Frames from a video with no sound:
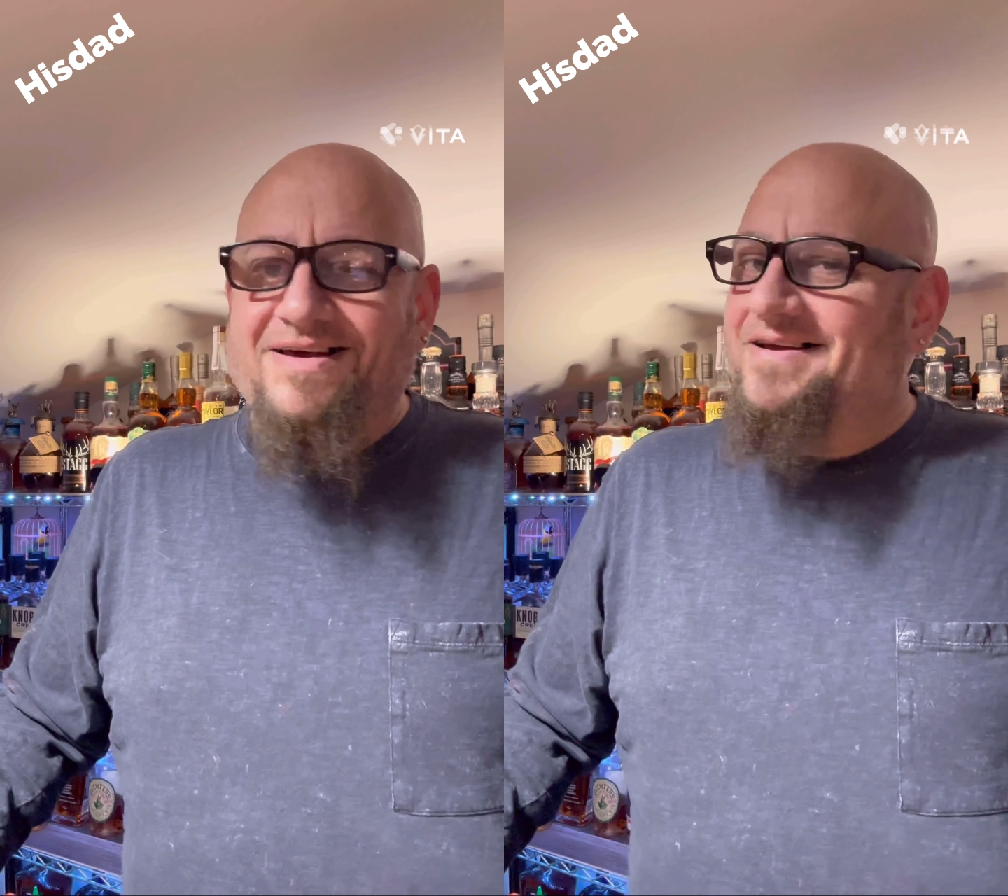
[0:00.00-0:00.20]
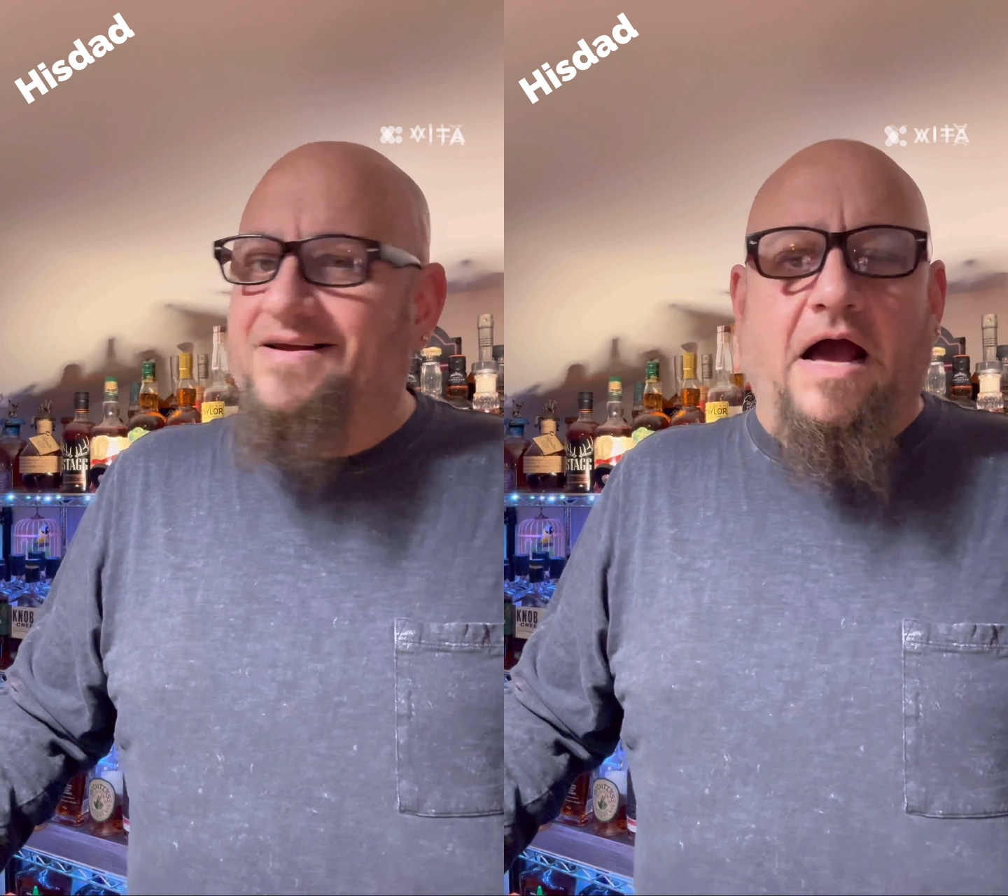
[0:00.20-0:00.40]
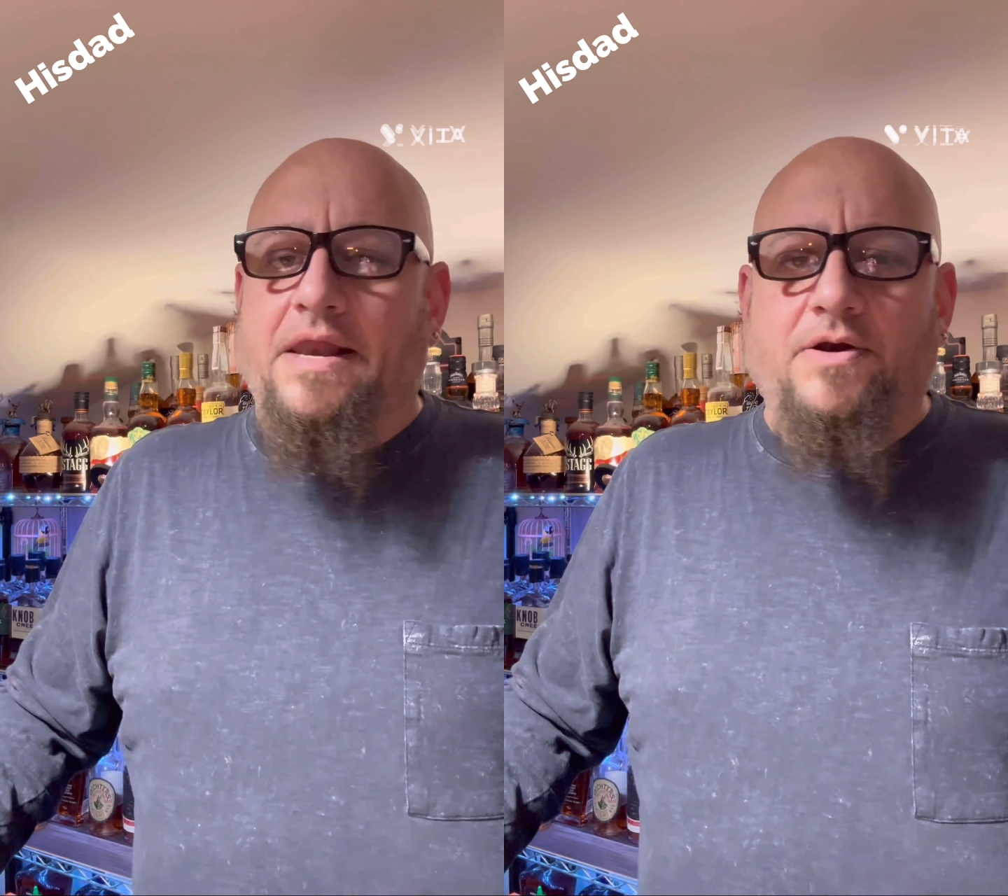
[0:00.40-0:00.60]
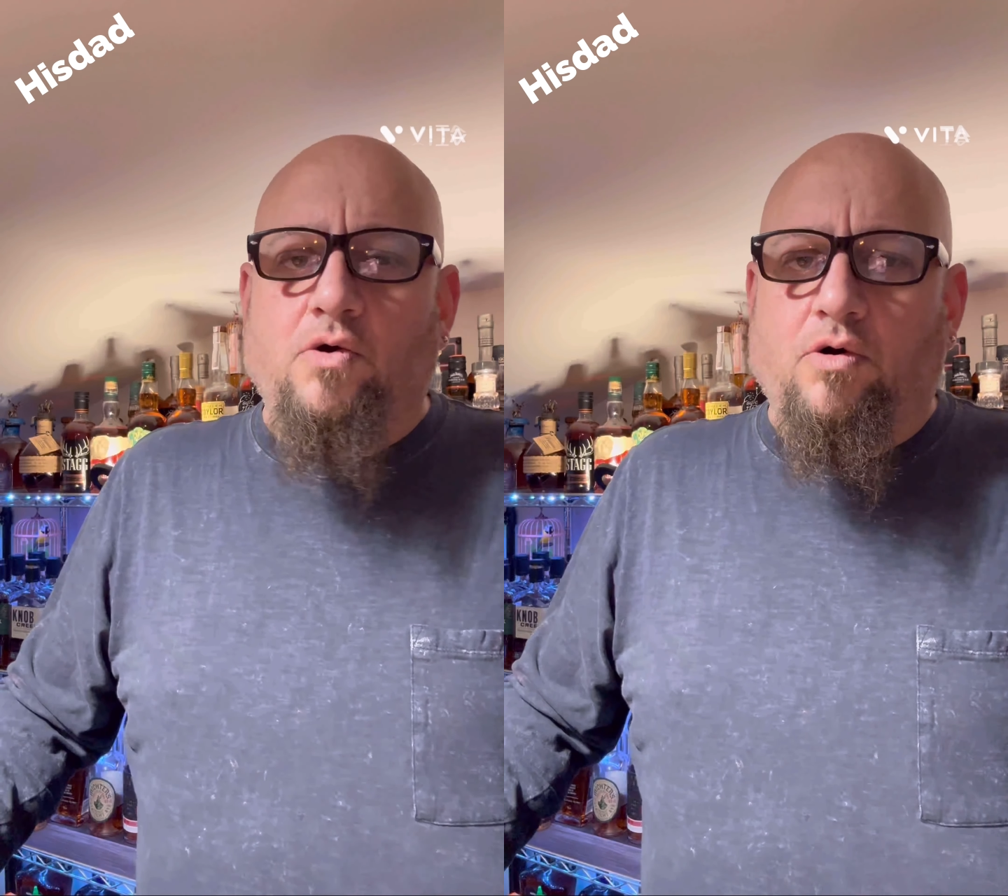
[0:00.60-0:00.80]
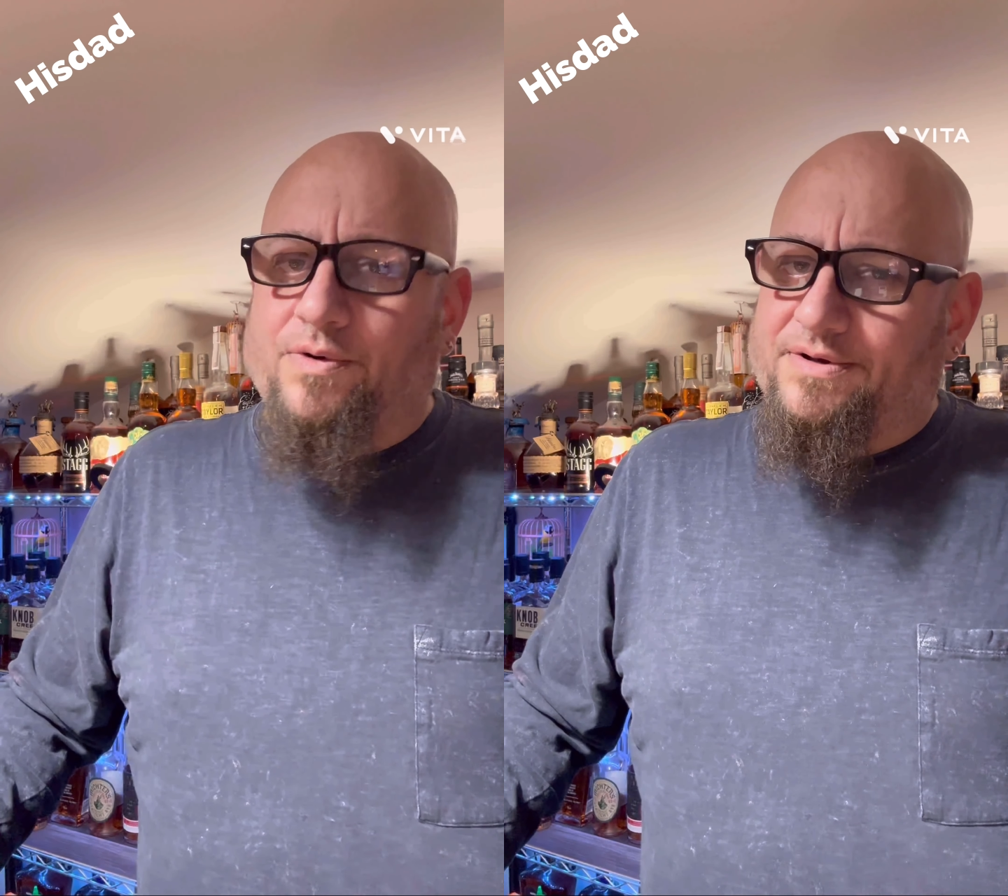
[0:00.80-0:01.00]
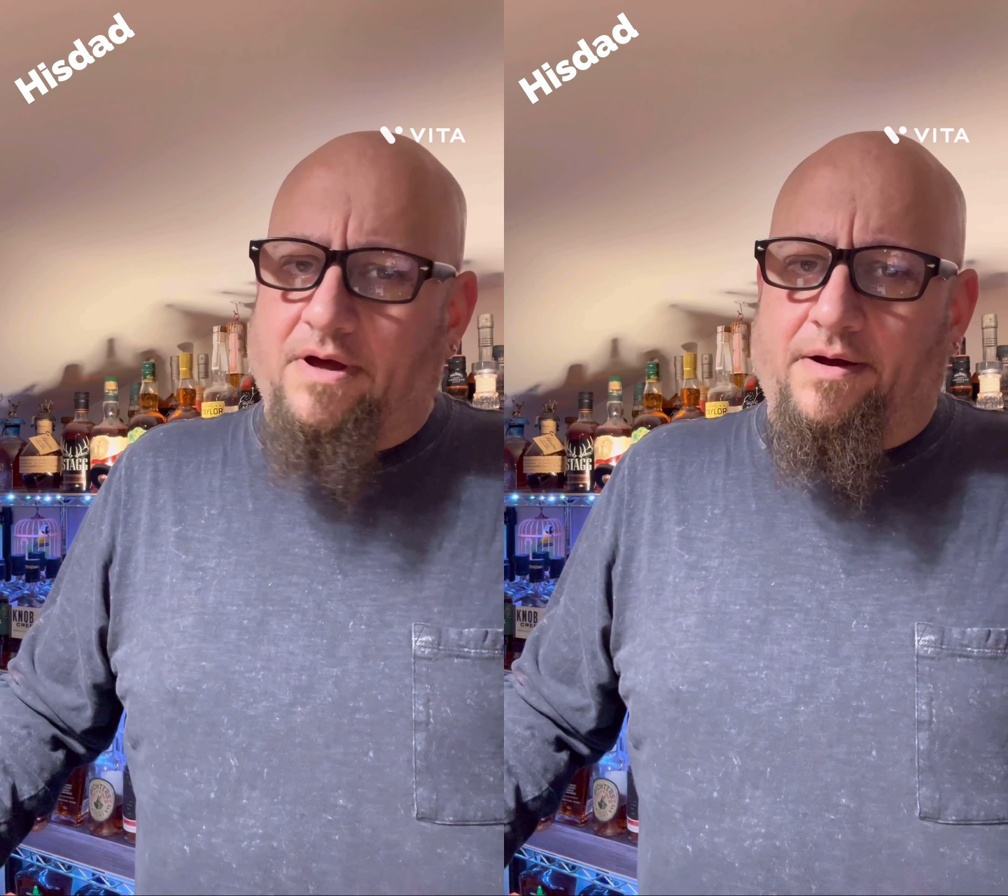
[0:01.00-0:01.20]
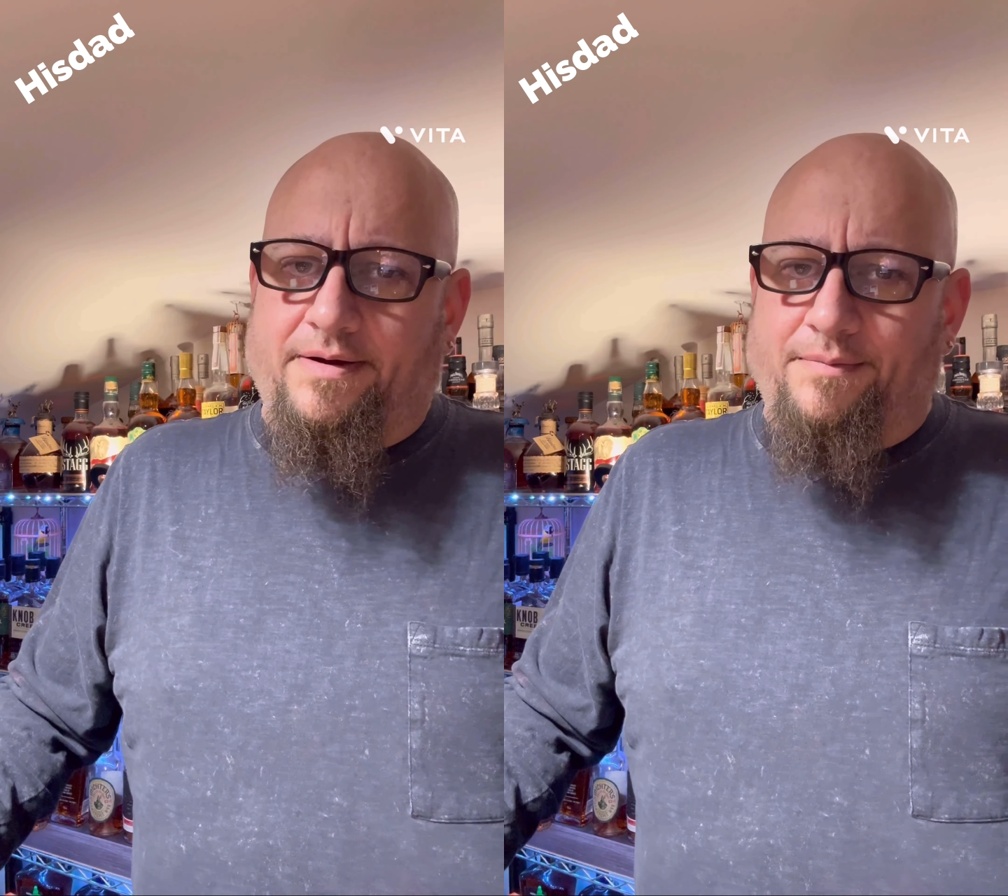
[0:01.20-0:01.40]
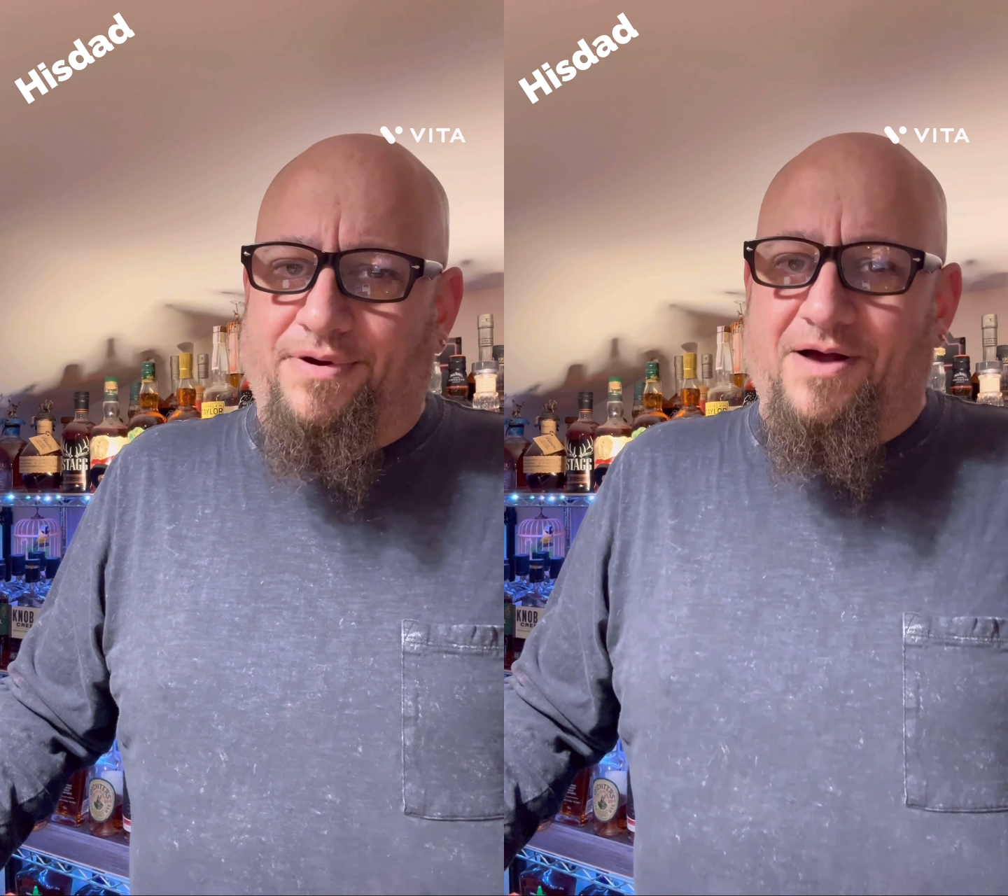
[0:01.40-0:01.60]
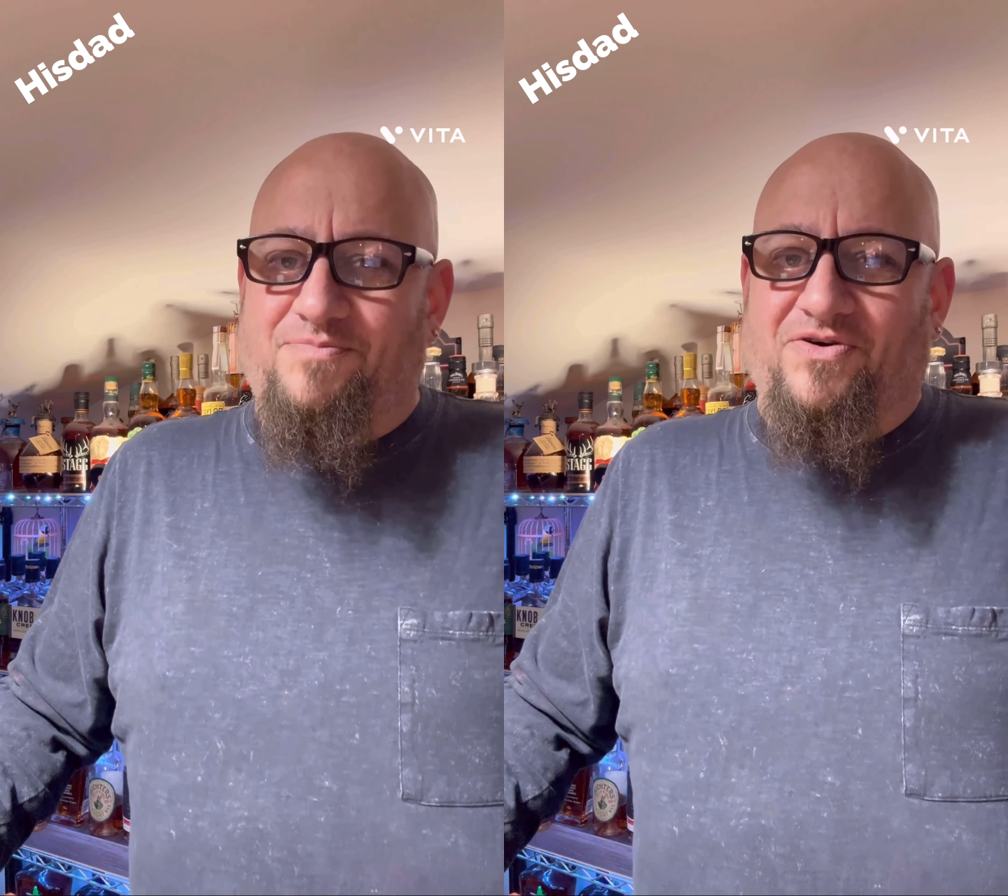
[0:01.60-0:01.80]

Gotta know what we're talking about